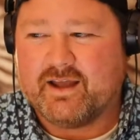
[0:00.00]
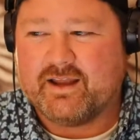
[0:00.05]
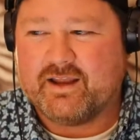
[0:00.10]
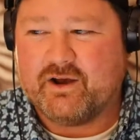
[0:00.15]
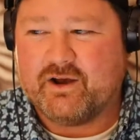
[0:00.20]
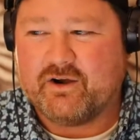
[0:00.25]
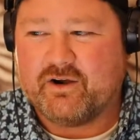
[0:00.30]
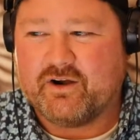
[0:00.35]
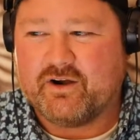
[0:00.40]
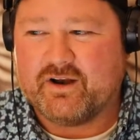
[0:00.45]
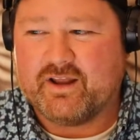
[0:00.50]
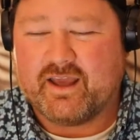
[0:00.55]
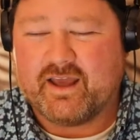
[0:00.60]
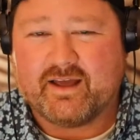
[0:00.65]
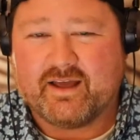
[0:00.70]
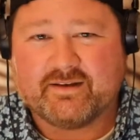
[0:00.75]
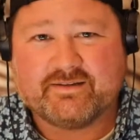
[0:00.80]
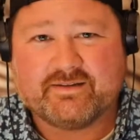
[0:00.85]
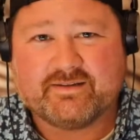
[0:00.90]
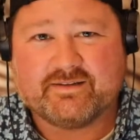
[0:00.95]
here
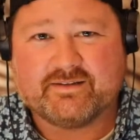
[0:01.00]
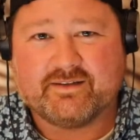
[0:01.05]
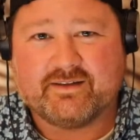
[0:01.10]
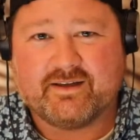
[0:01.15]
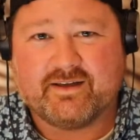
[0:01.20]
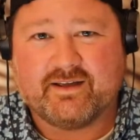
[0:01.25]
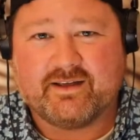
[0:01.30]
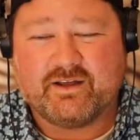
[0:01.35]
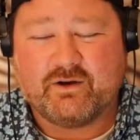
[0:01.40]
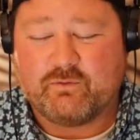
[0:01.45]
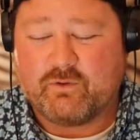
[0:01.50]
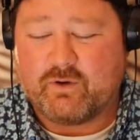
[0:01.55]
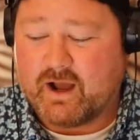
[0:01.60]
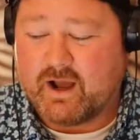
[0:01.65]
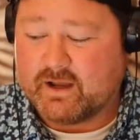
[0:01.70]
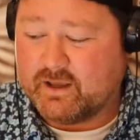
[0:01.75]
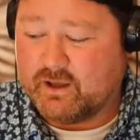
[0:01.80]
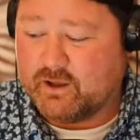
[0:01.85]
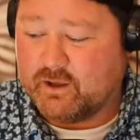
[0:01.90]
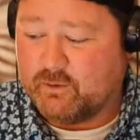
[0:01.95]
at in
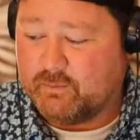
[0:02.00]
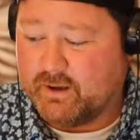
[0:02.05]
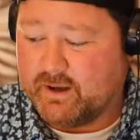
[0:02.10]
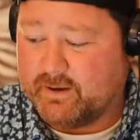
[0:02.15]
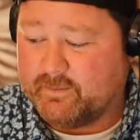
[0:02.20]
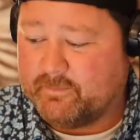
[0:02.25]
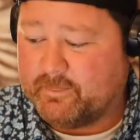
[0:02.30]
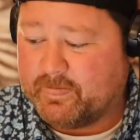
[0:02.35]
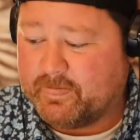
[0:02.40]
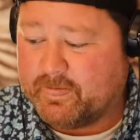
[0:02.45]
Rock Hill. But